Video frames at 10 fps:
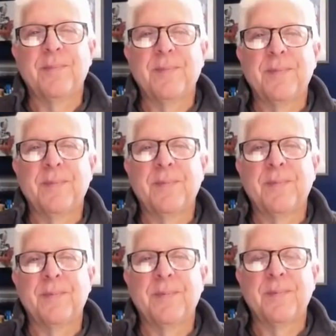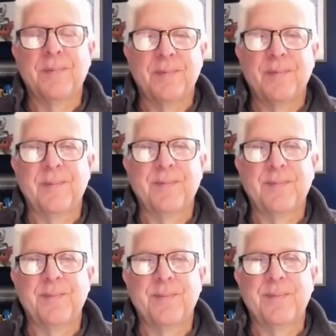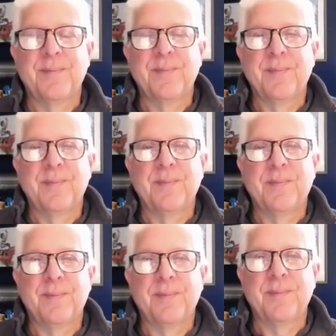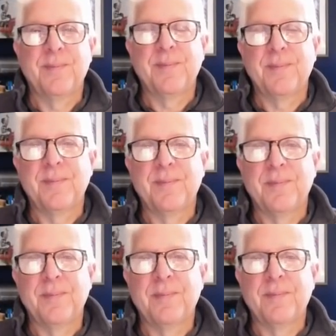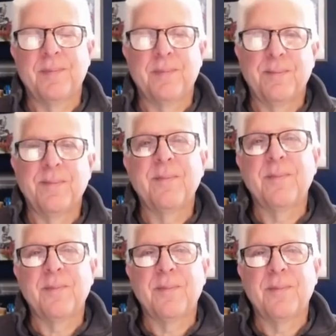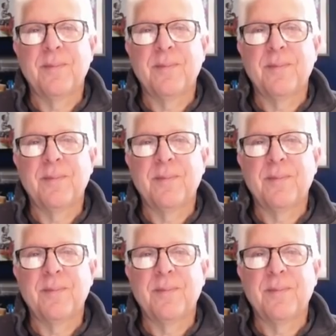(not speaking)